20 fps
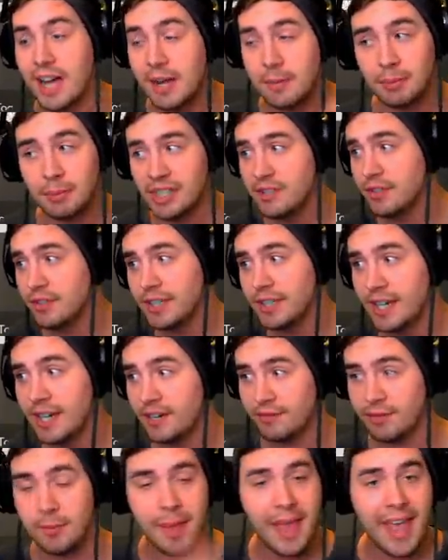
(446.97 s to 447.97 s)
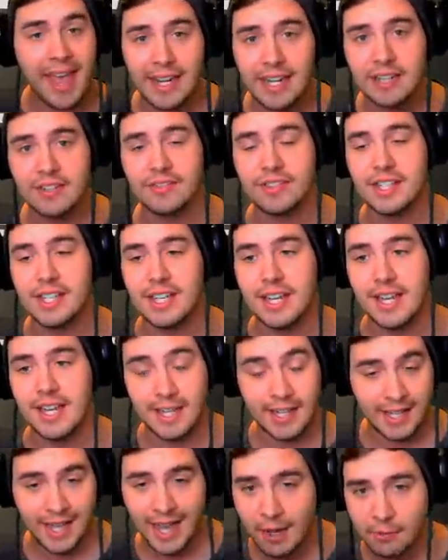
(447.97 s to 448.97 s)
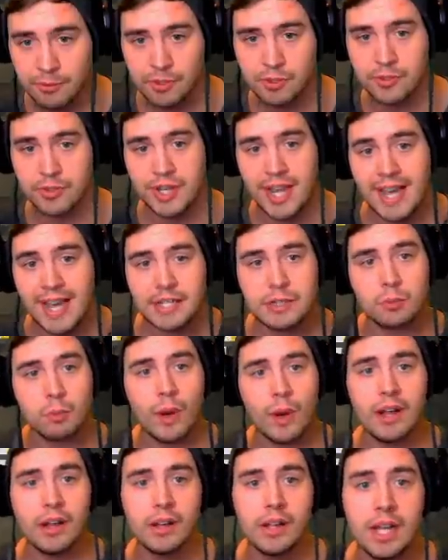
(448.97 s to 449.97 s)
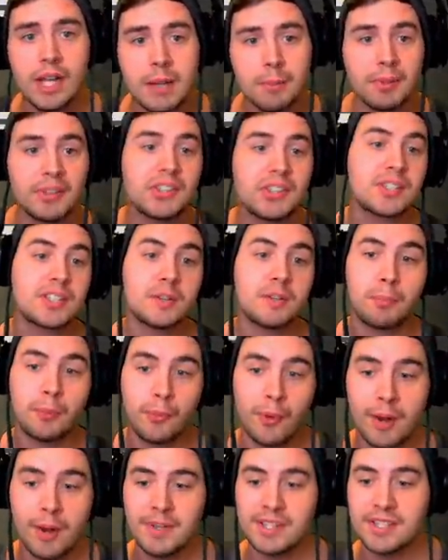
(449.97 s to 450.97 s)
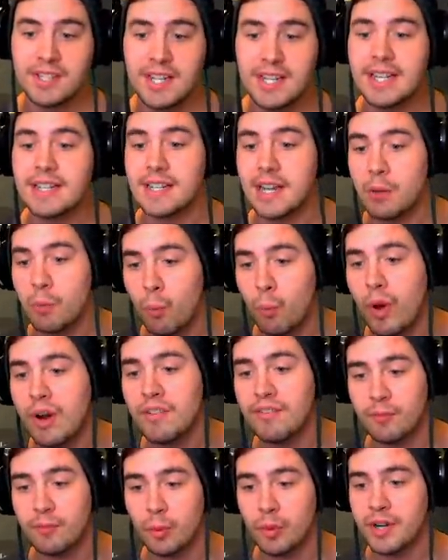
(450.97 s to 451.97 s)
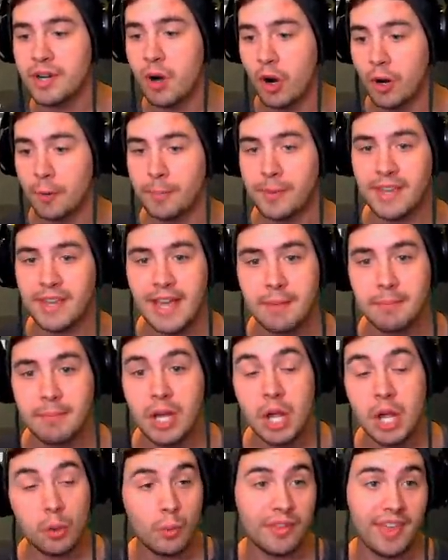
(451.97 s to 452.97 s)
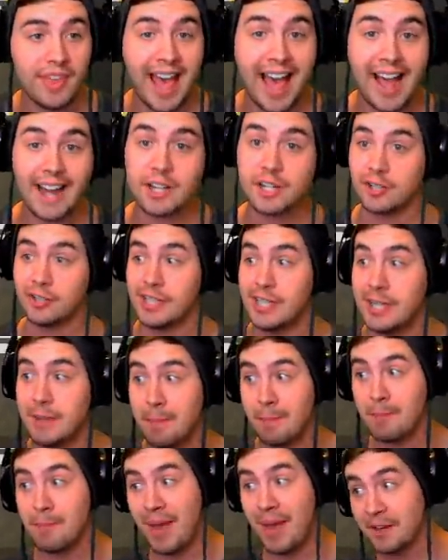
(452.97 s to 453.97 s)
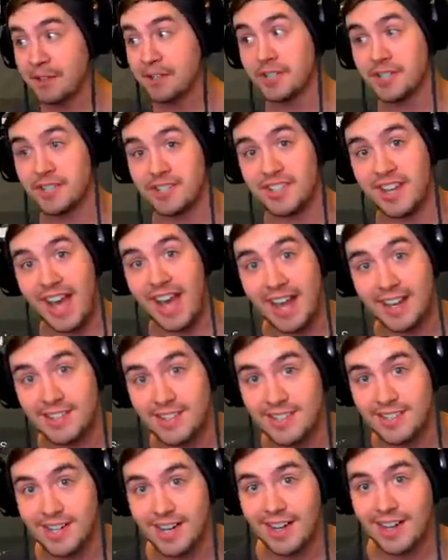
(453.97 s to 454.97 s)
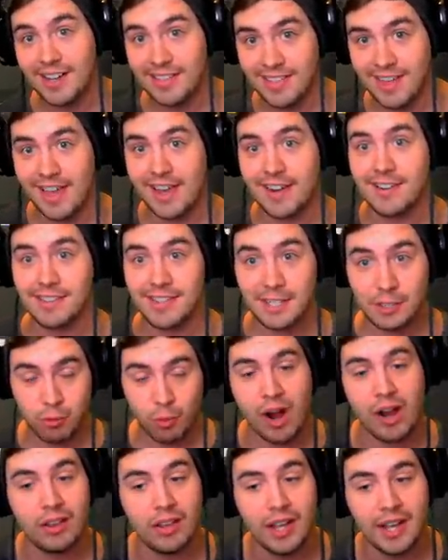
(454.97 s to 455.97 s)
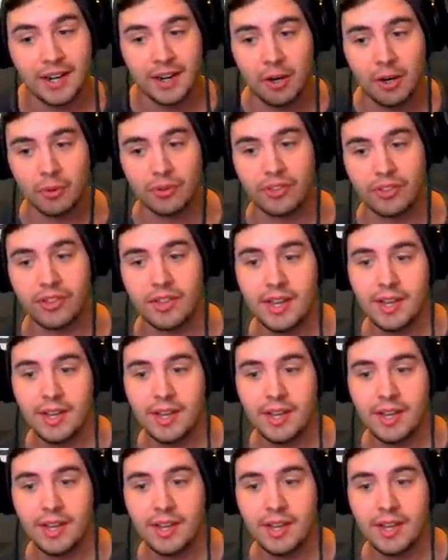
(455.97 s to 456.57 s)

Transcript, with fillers: I believe you can get it from any of the encounters as well, but the Supremacy is a 140 RPM with actually better stats than the Twilight Oath.